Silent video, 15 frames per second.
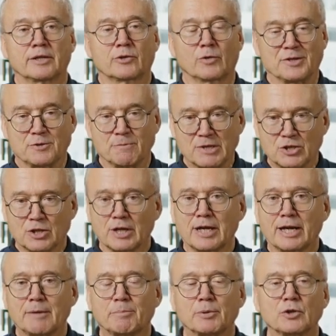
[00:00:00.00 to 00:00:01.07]
transmission
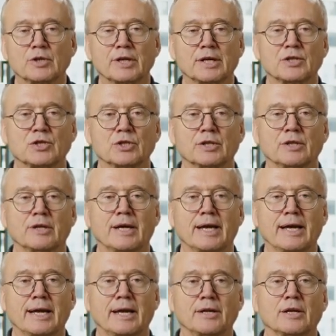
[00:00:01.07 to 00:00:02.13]
line protection,
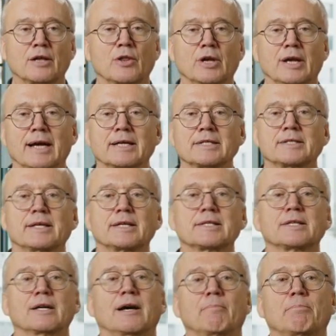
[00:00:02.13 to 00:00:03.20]
and the last
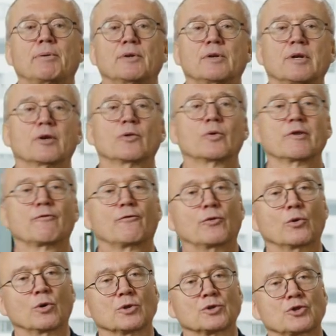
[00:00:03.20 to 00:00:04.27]
example
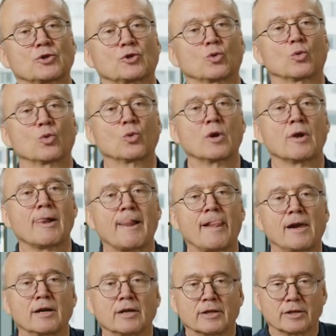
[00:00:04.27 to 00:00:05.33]
refers to
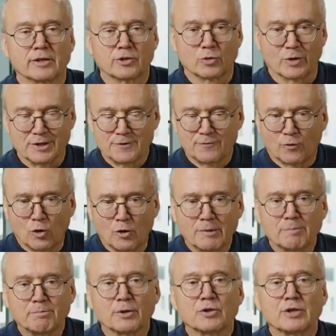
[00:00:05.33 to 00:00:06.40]

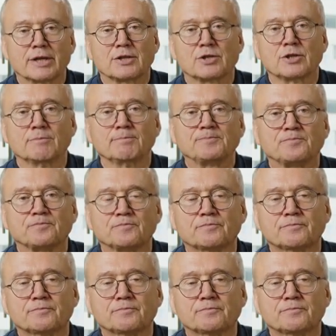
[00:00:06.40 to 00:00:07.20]
transformer protection.